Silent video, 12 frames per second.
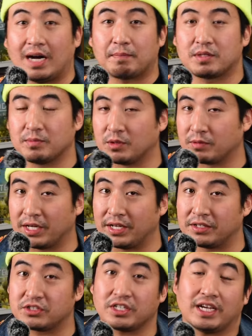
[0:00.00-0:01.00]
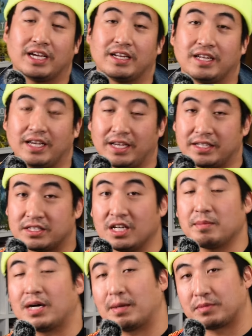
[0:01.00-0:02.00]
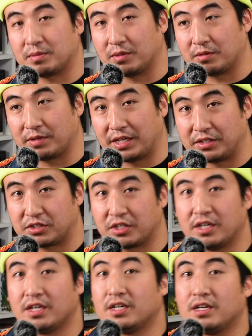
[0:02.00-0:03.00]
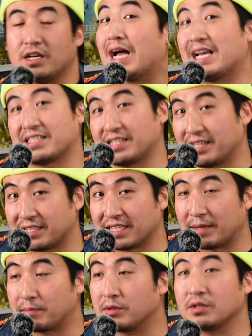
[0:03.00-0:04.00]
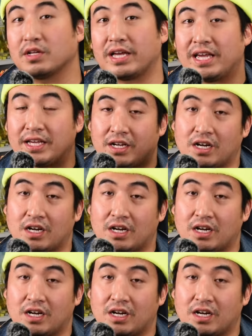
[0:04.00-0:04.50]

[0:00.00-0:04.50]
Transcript: optimal range and a suboptimal range. As an example, a